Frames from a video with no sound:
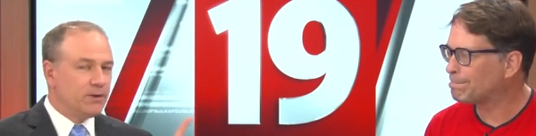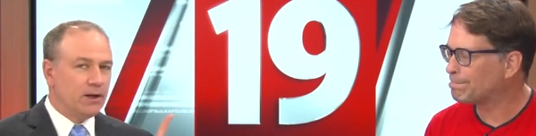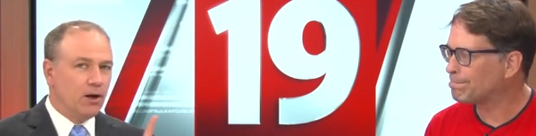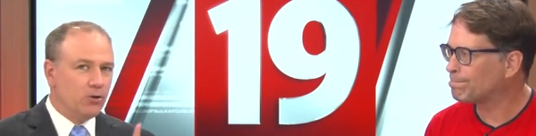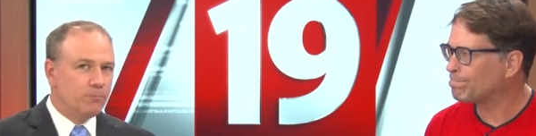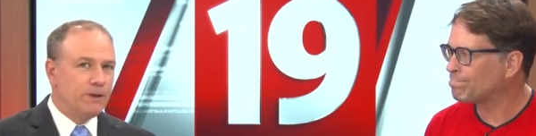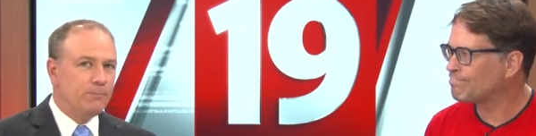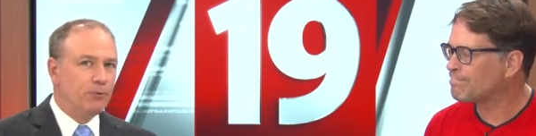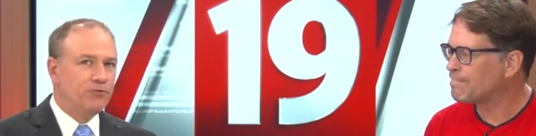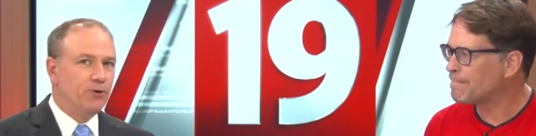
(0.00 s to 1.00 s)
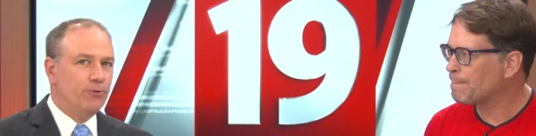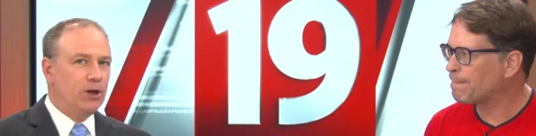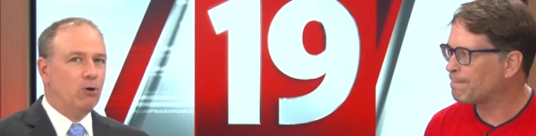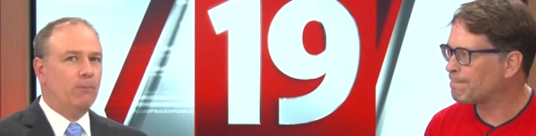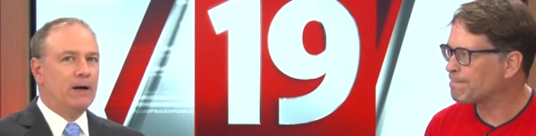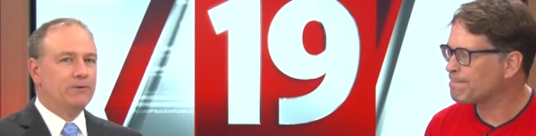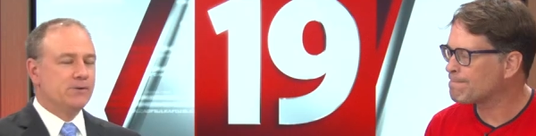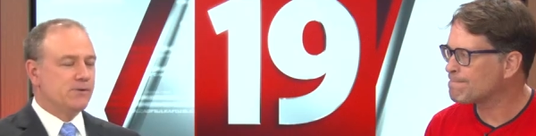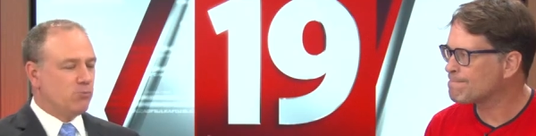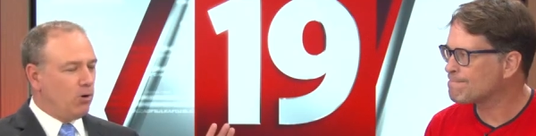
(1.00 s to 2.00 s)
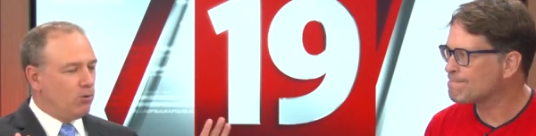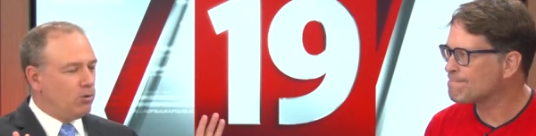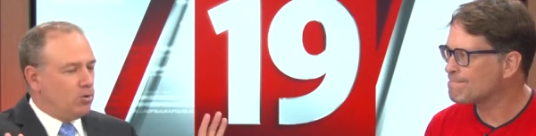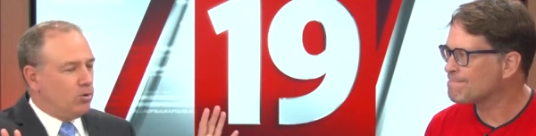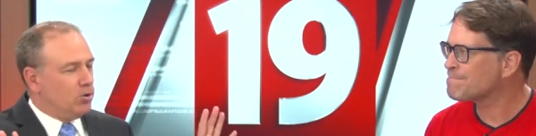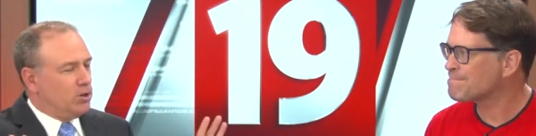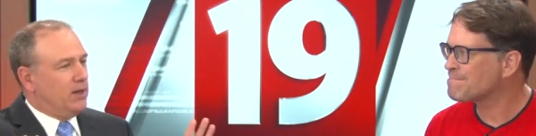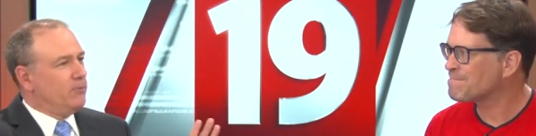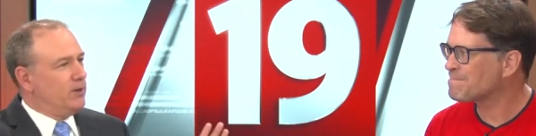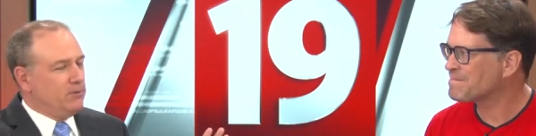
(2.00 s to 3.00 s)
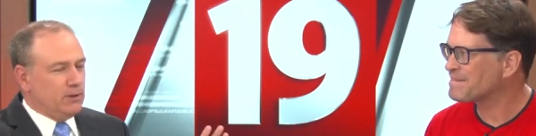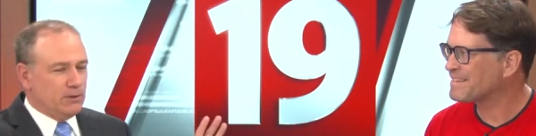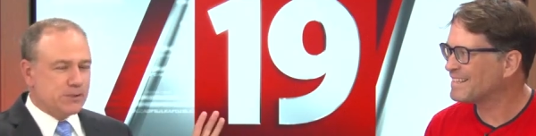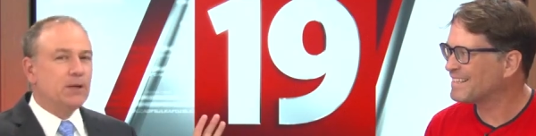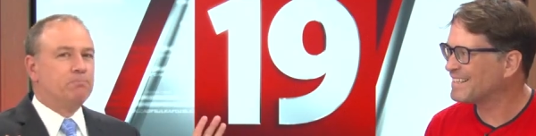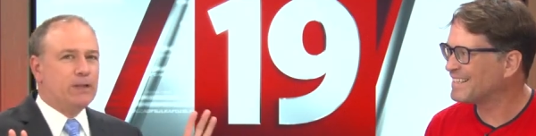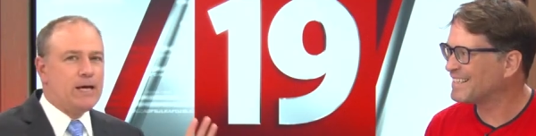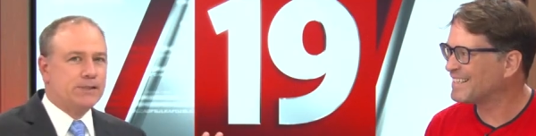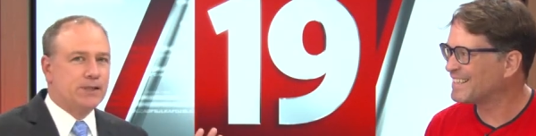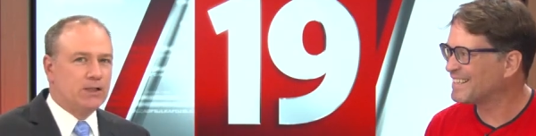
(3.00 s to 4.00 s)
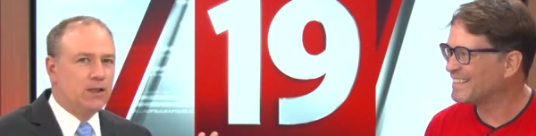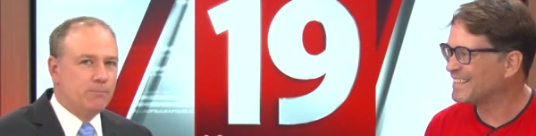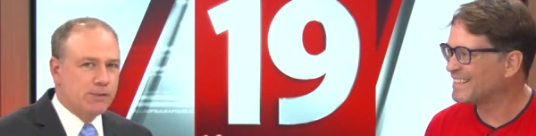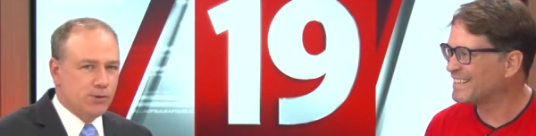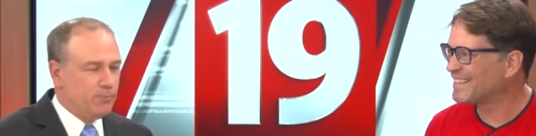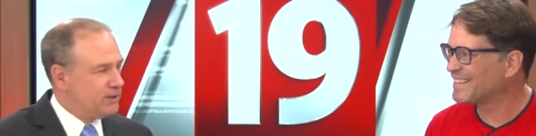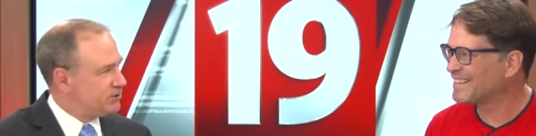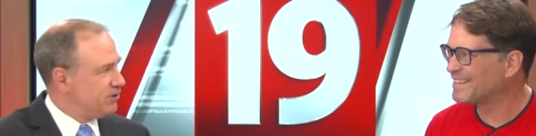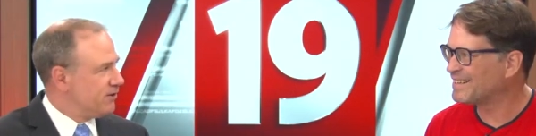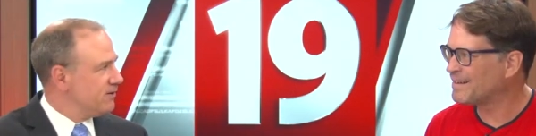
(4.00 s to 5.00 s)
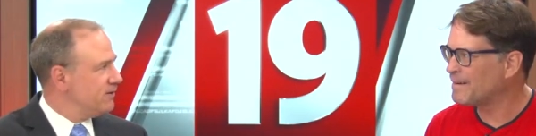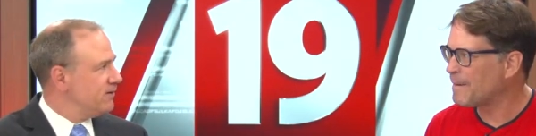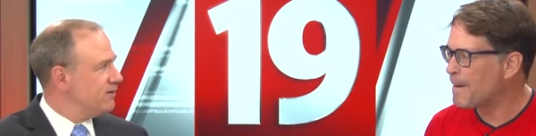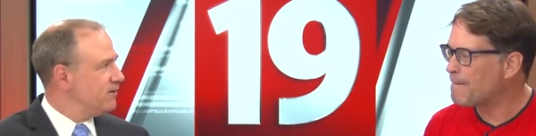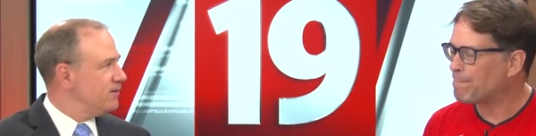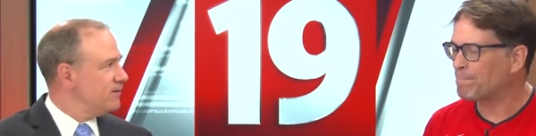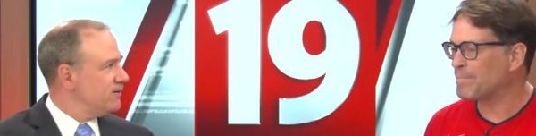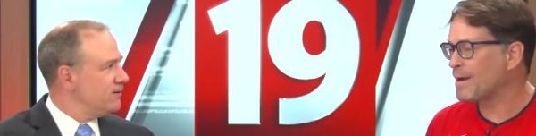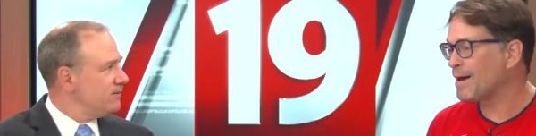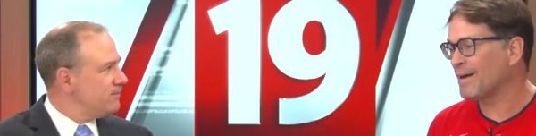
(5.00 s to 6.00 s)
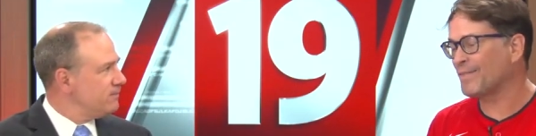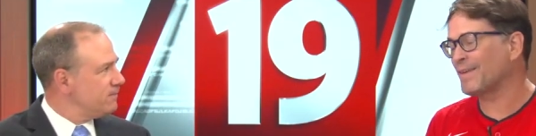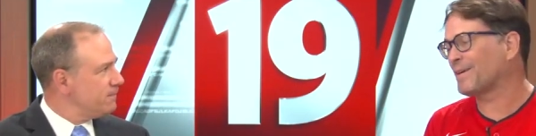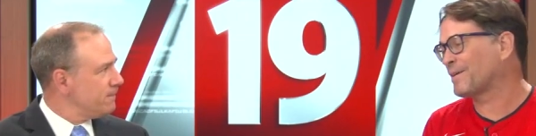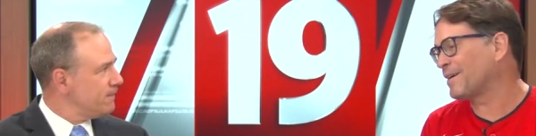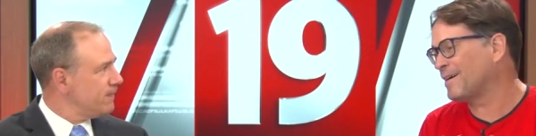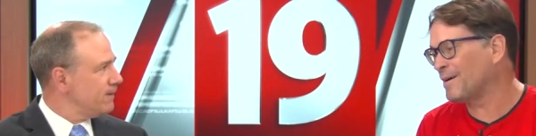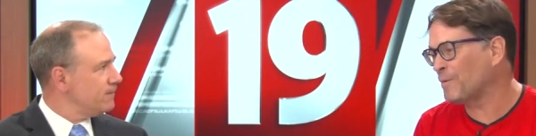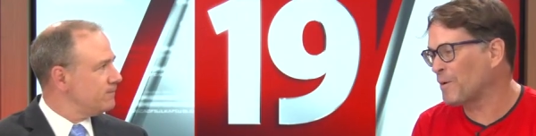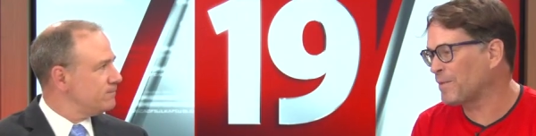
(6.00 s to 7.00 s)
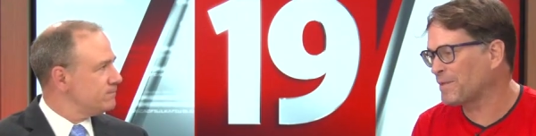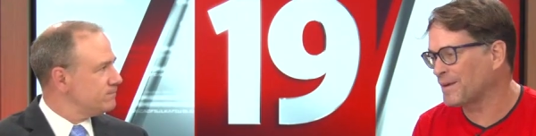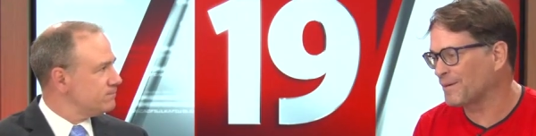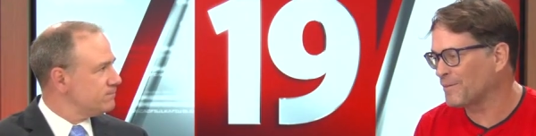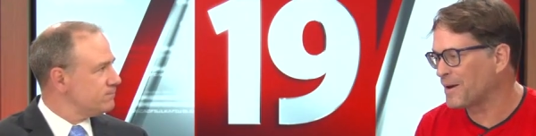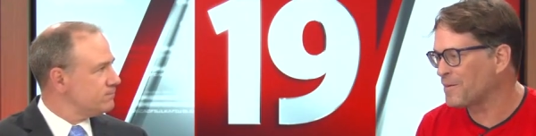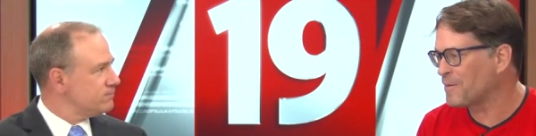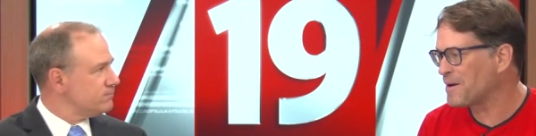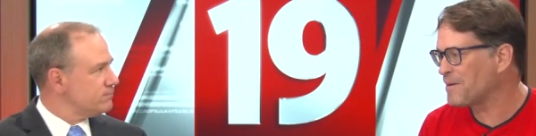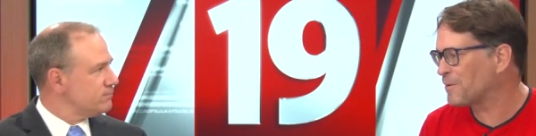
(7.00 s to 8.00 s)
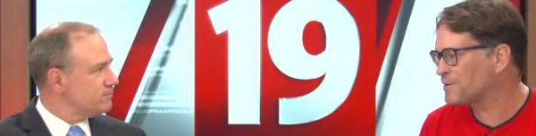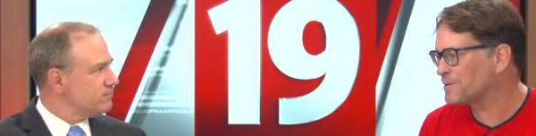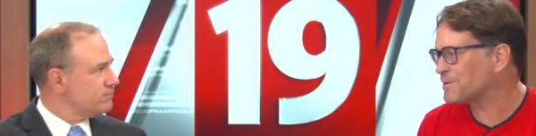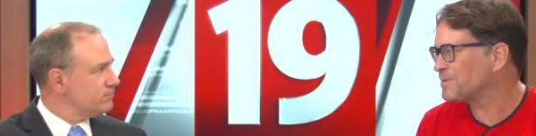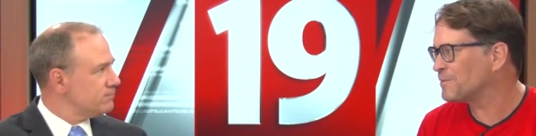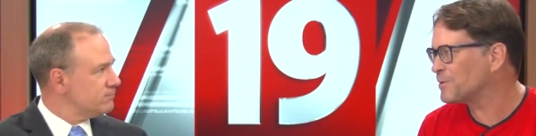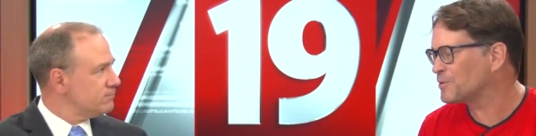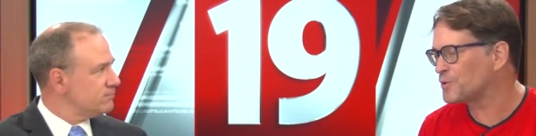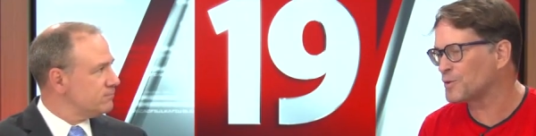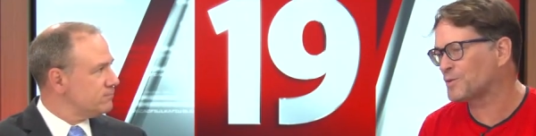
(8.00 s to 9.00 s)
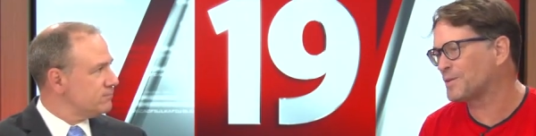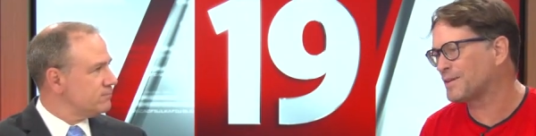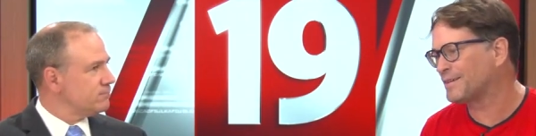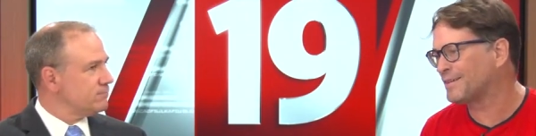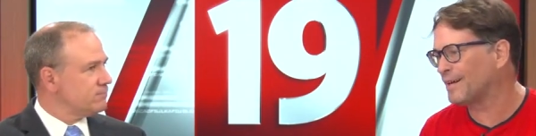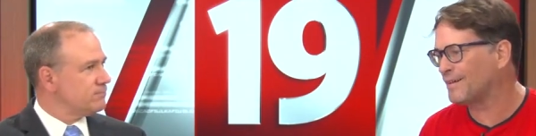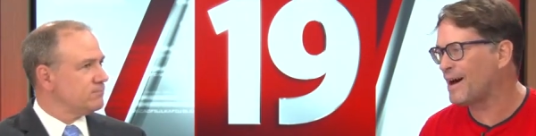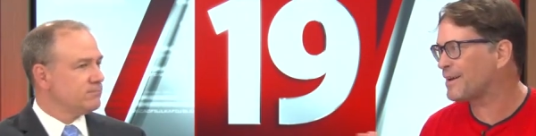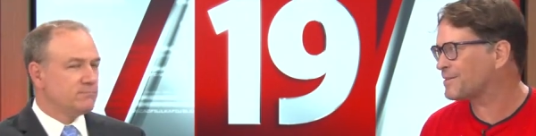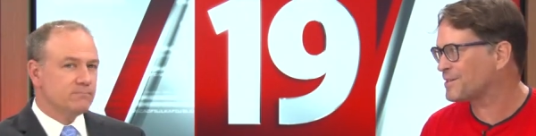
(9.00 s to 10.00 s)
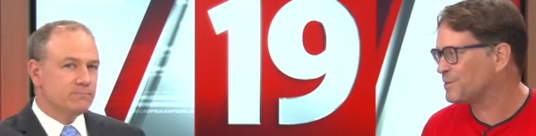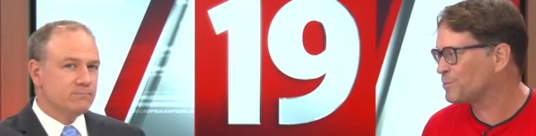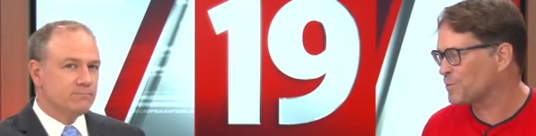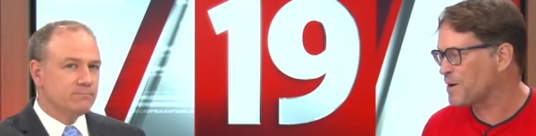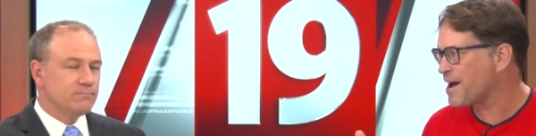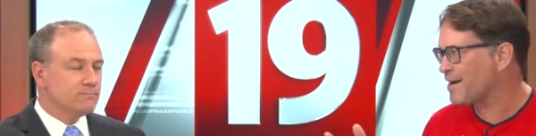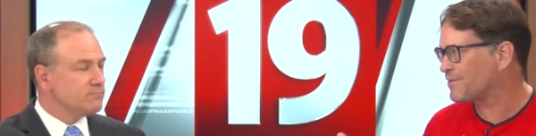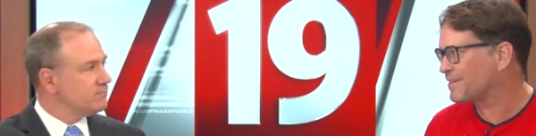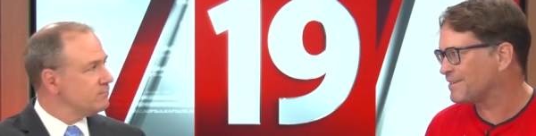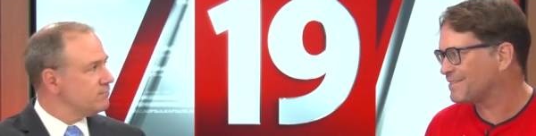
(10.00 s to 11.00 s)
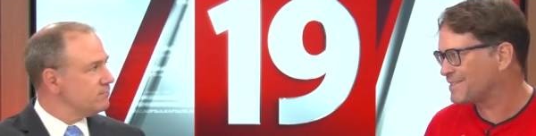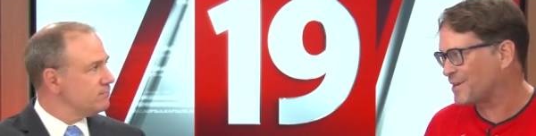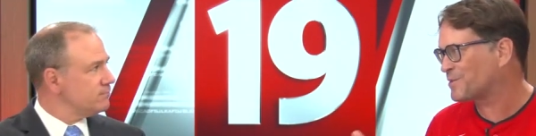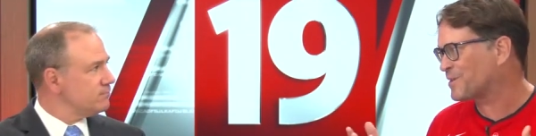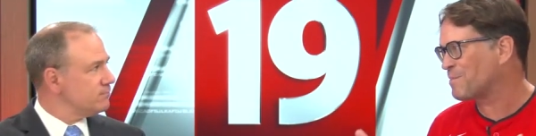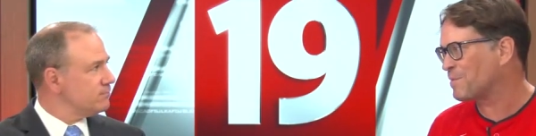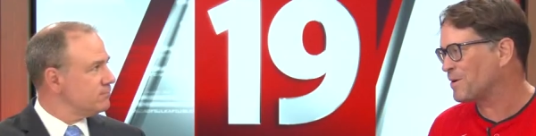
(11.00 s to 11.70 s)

Speaker 1: that other people don't know about this. Whoa, whoa, whoa hold on. Let's not blast the club so much here.
Speaker 2: Yeah, I think uh, one thing right away was was just that a lot of teams were having 10 cent